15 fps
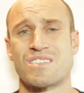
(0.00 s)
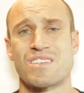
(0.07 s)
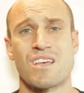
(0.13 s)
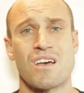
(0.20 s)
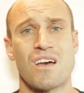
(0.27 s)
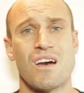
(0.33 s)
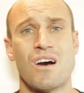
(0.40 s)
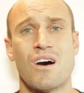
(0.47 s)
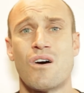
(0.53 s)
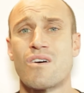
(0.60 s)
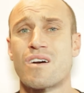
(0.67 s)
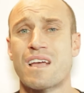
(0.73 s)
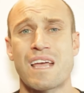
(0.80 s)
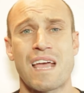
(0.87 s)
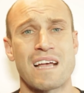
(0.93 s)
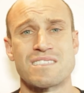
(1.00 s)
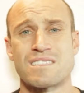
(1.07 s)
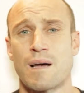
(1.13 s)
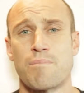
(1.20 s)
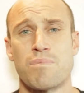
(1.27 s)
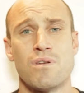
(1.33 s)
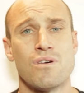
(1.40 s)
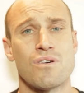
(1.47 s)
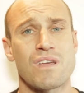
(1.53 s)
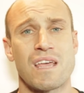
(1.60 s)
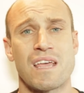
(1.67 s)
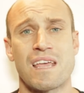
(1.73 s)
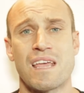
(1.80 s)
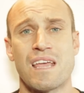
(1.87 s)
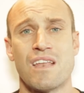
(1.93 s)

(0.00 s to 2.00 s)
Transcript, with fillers: This girl can't stop looking